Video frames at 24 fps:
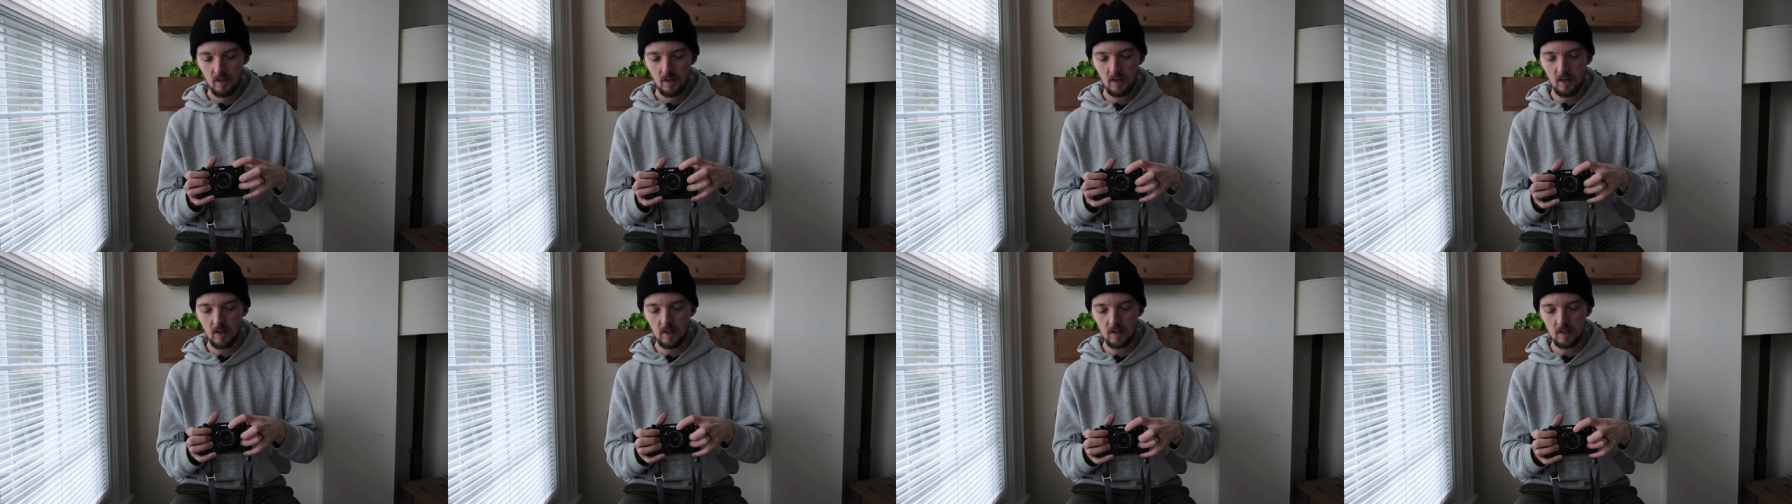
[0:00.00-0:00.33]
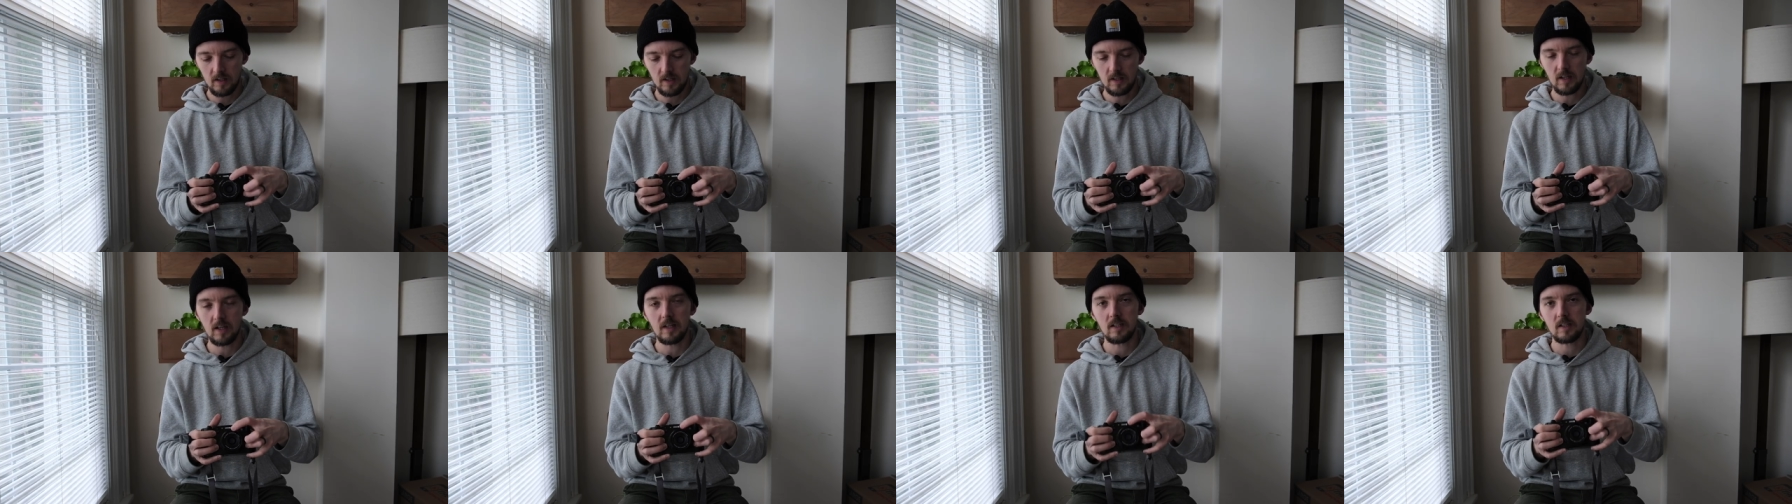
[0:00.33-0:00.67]

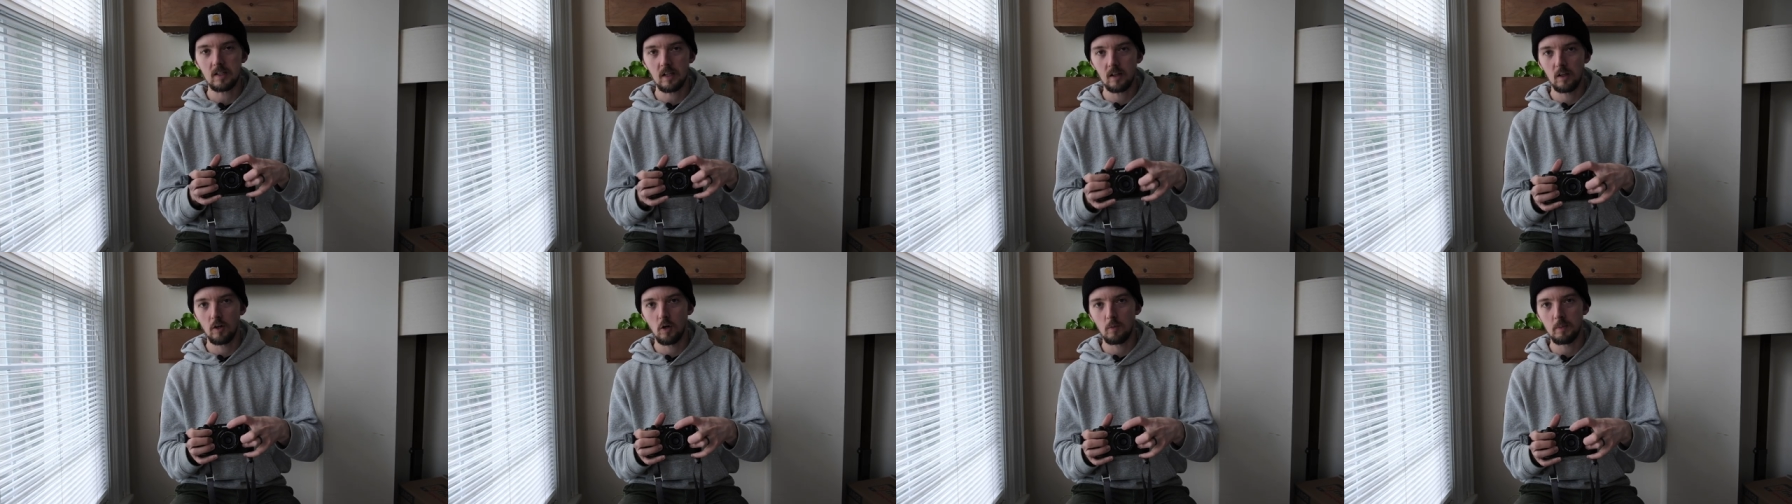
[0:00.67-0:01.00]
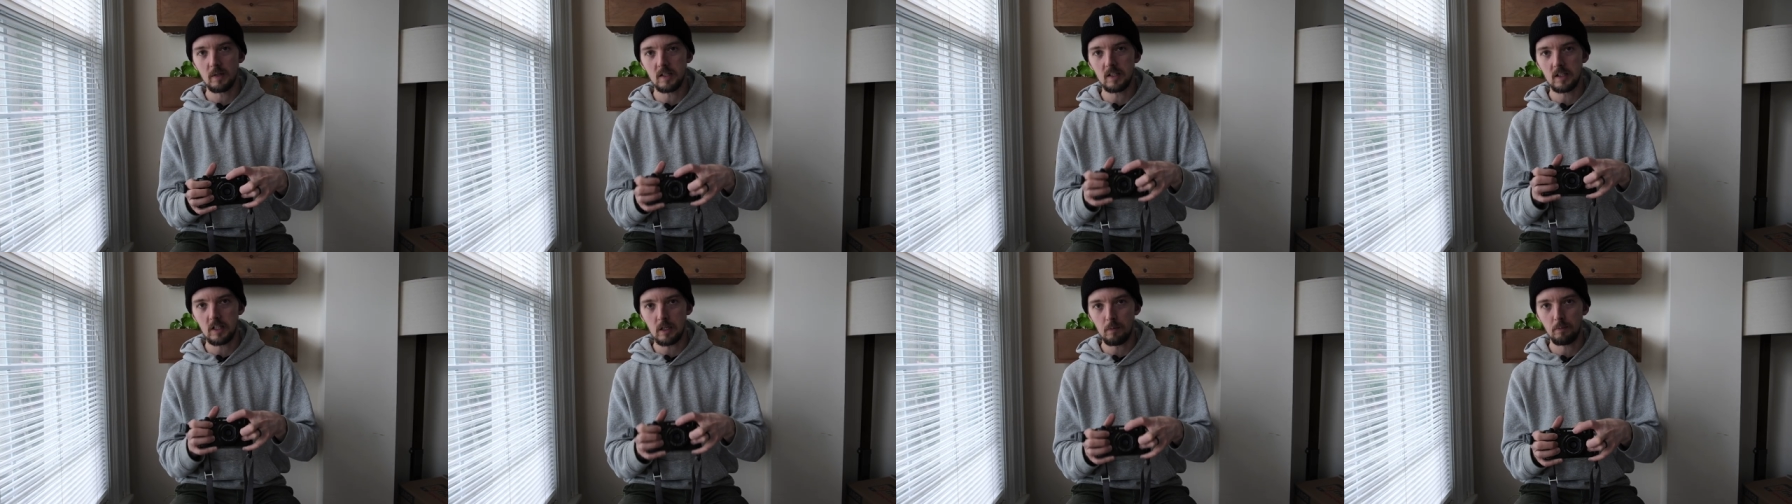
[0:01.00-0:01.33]
and it's a little
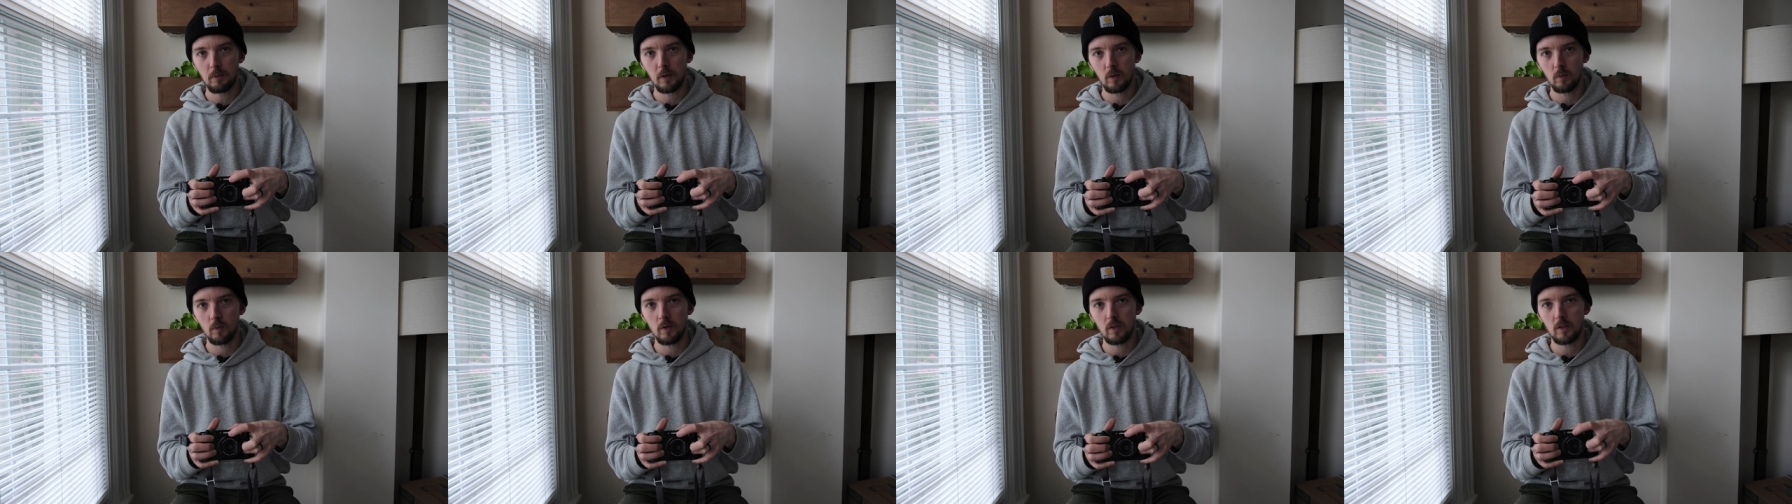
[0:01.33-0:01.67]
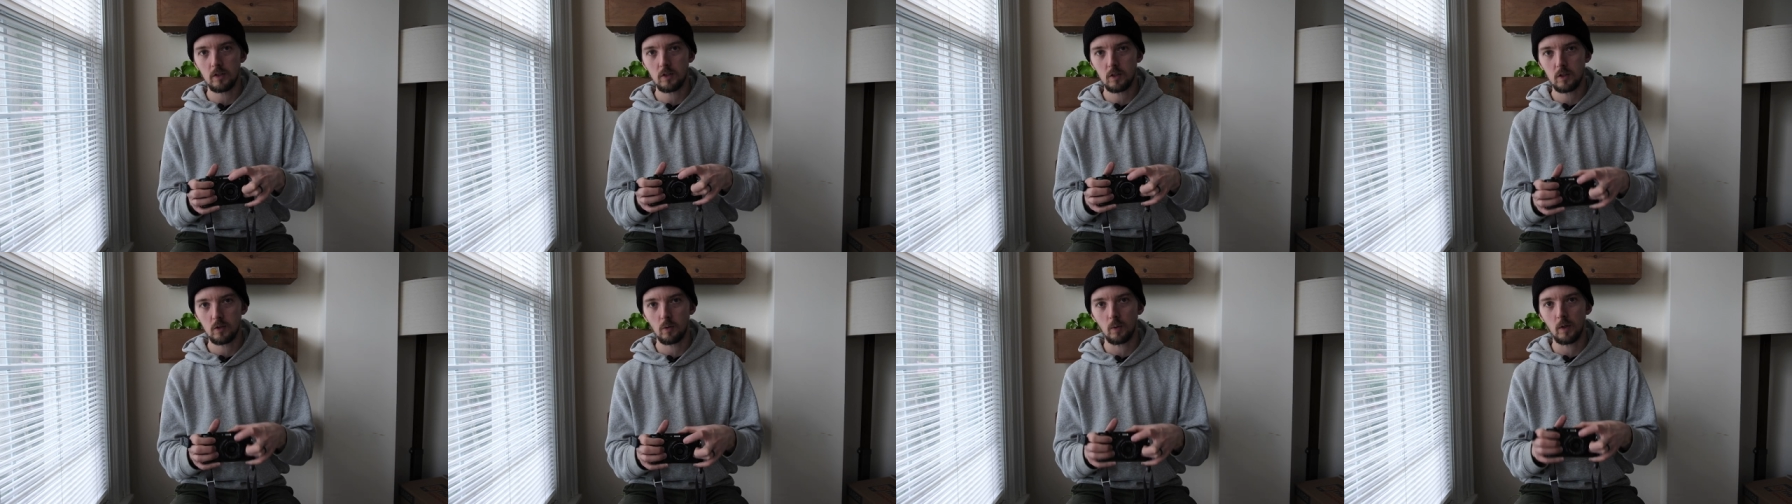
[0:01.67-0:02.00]
bit deeper with a
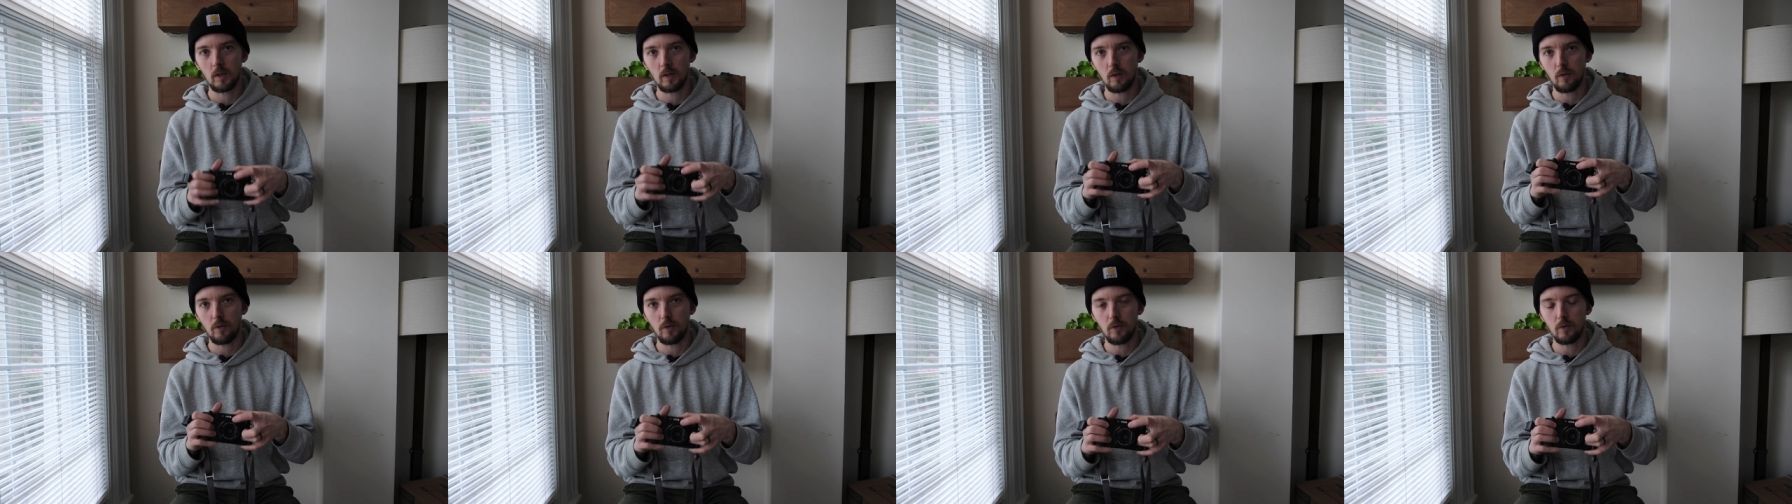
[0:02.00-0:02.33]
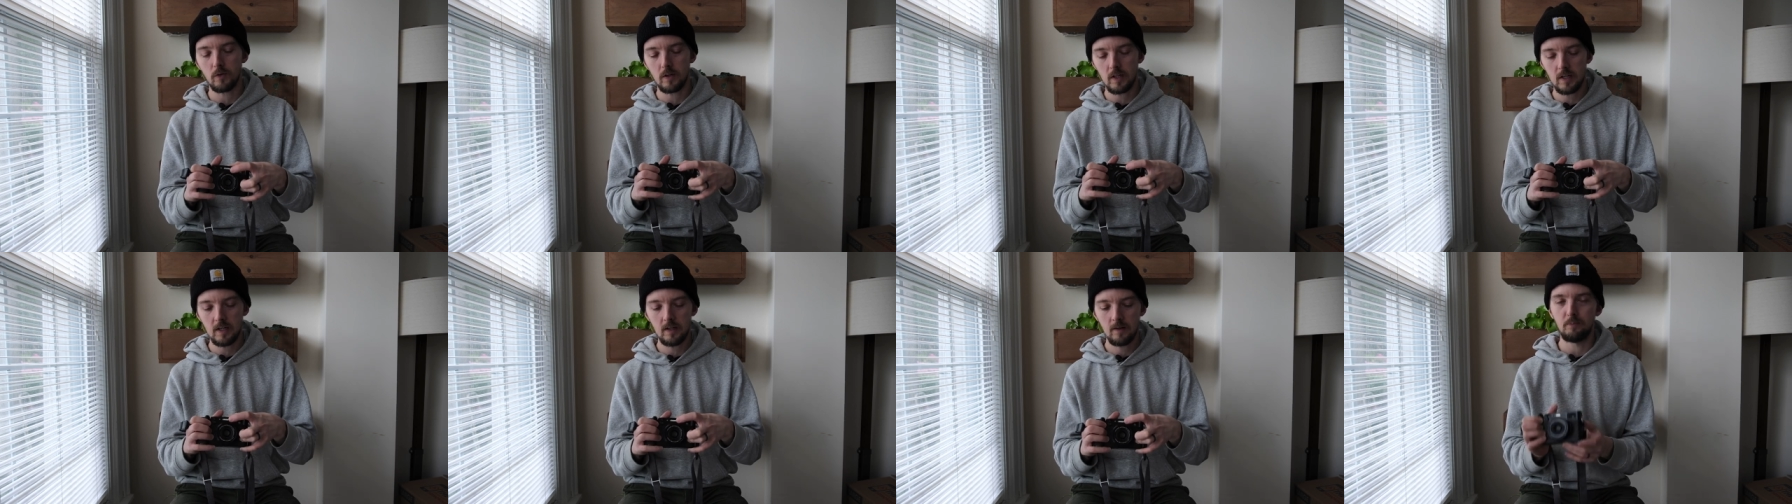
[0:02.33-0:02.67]

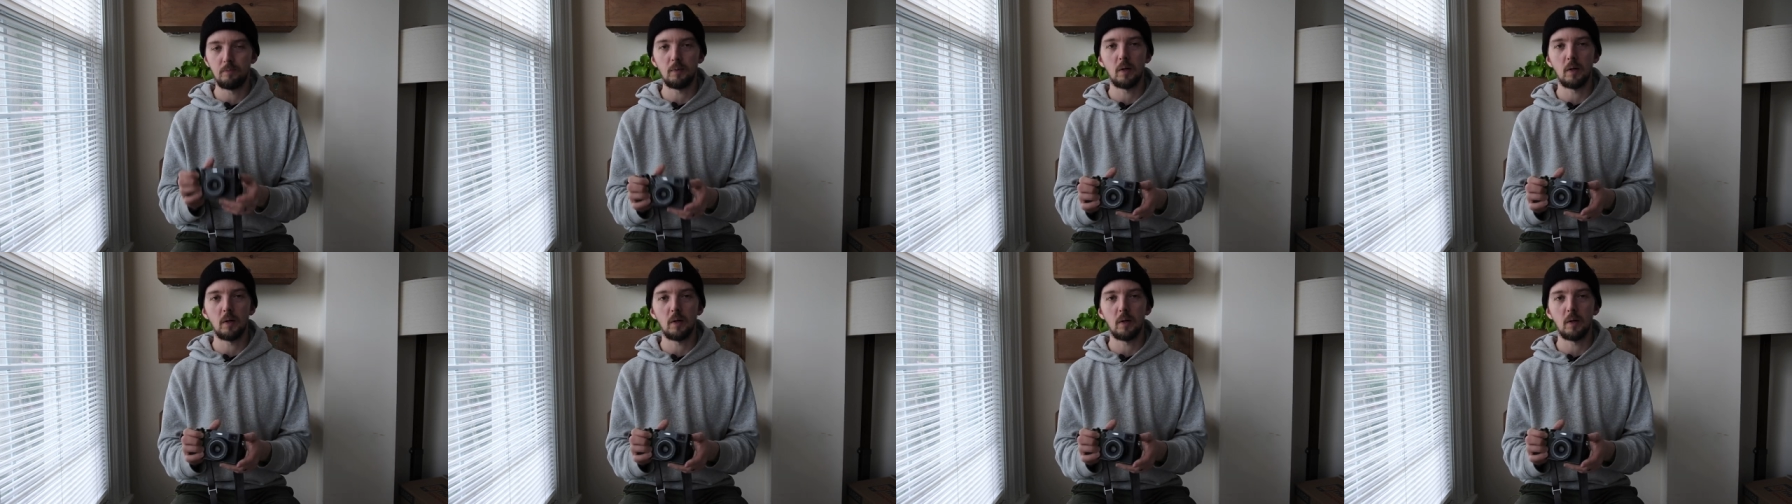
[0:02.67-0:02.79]
twenty-three.